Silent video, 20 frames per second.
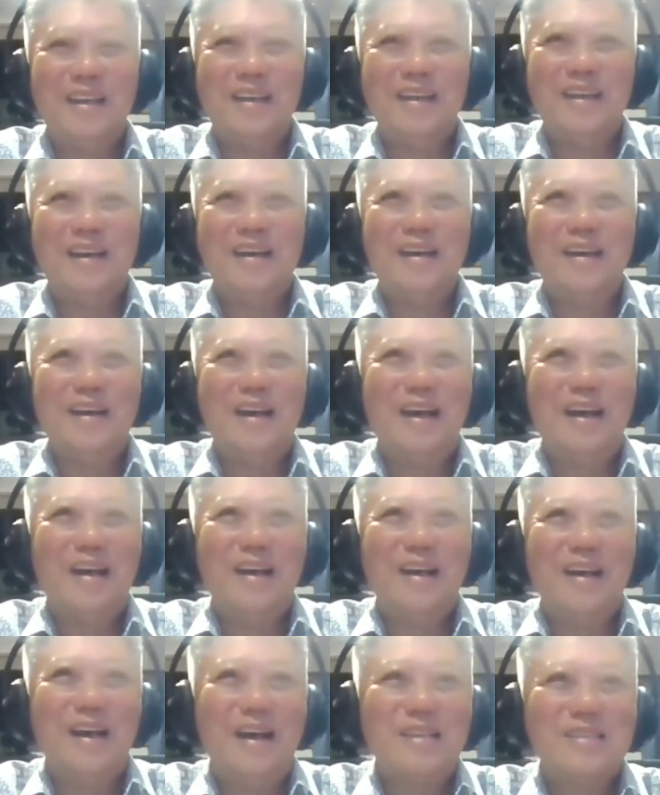and uh,
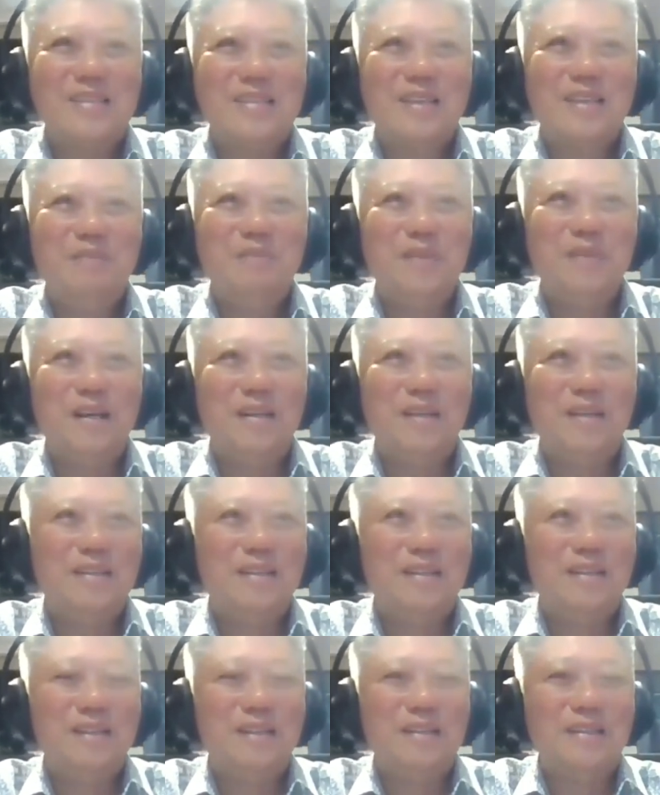asked Him
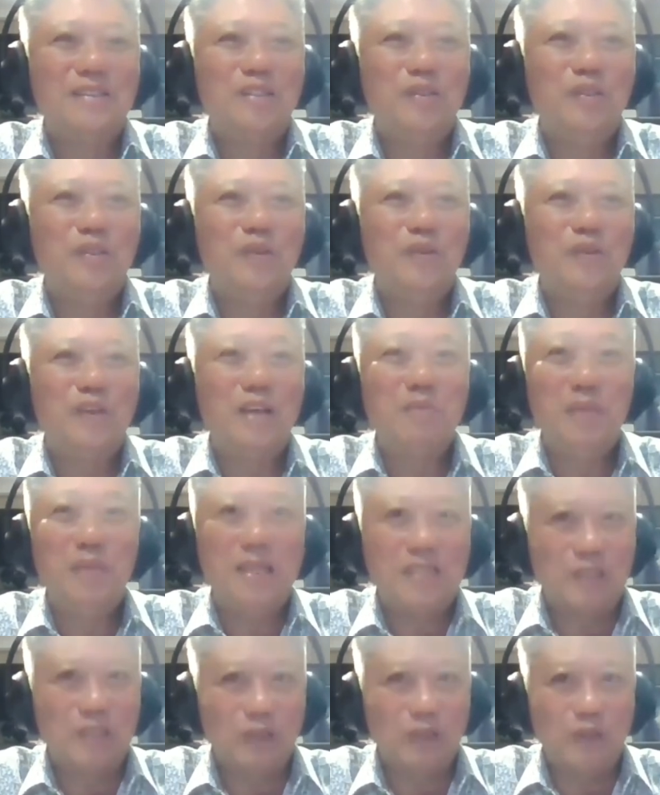to find
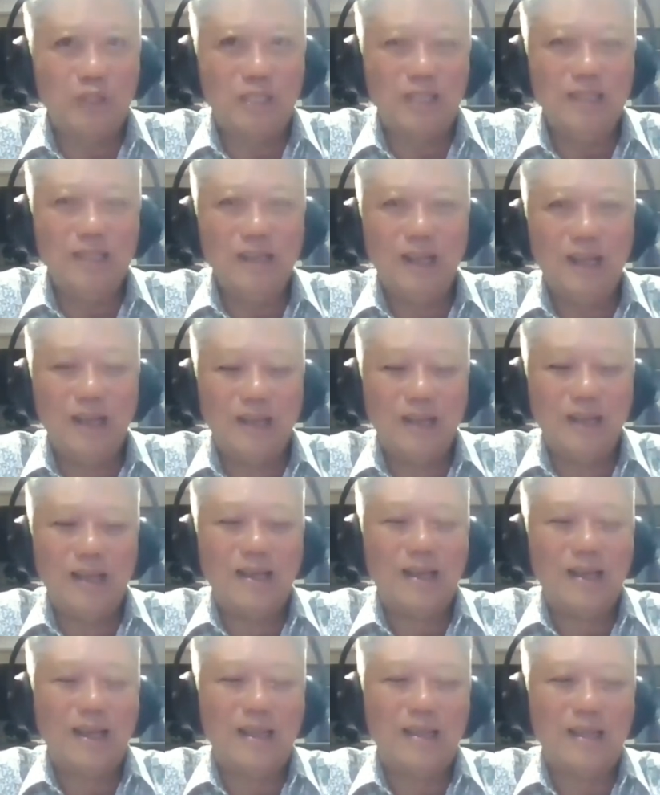me a solution,
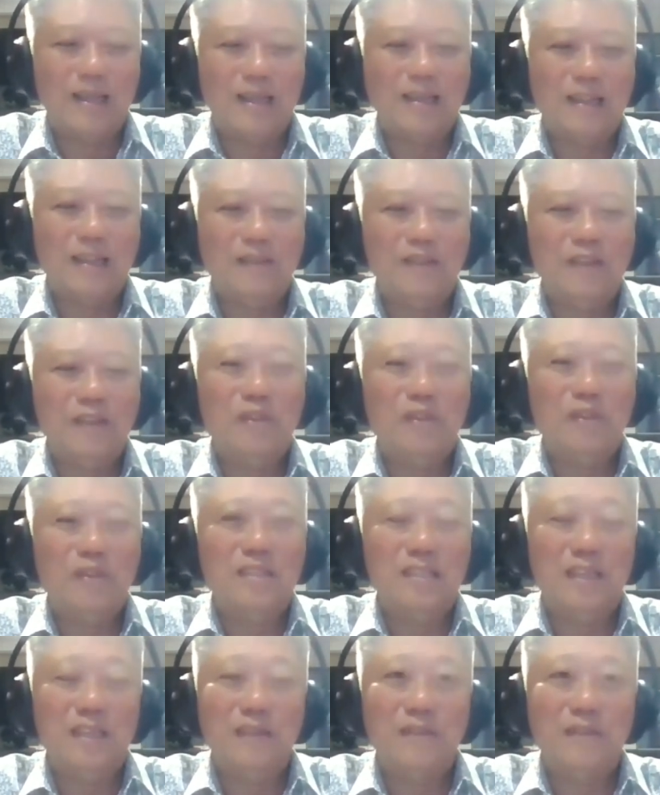and that if he
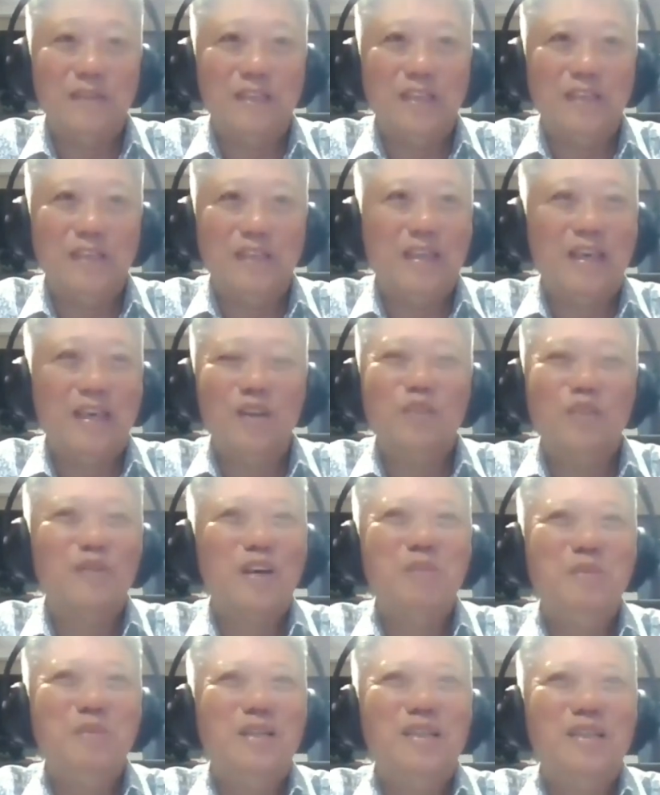if, if he cannot
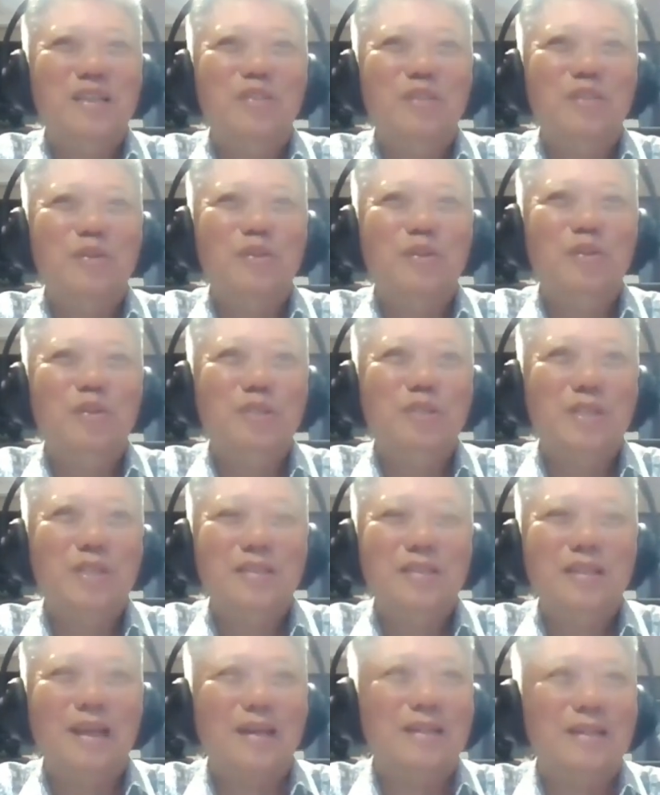find me a
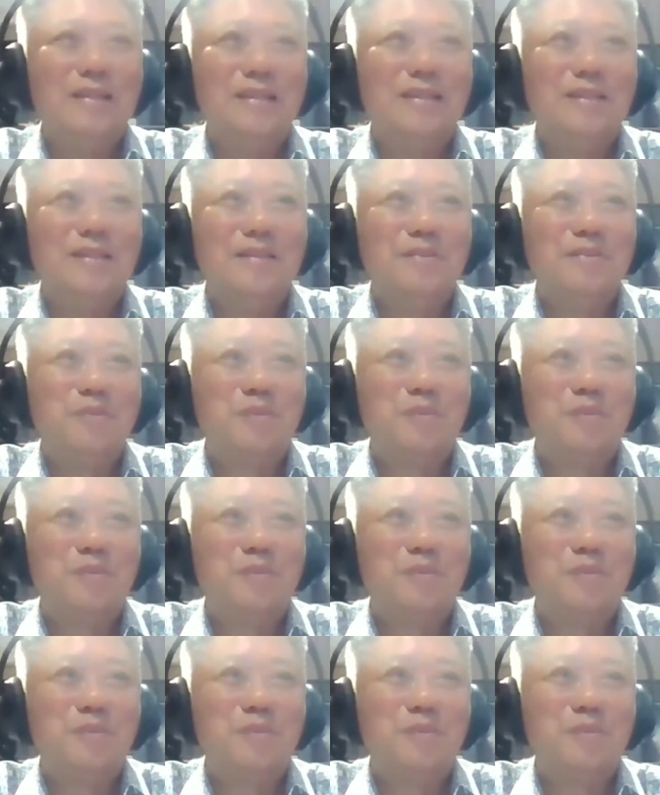solution, uh,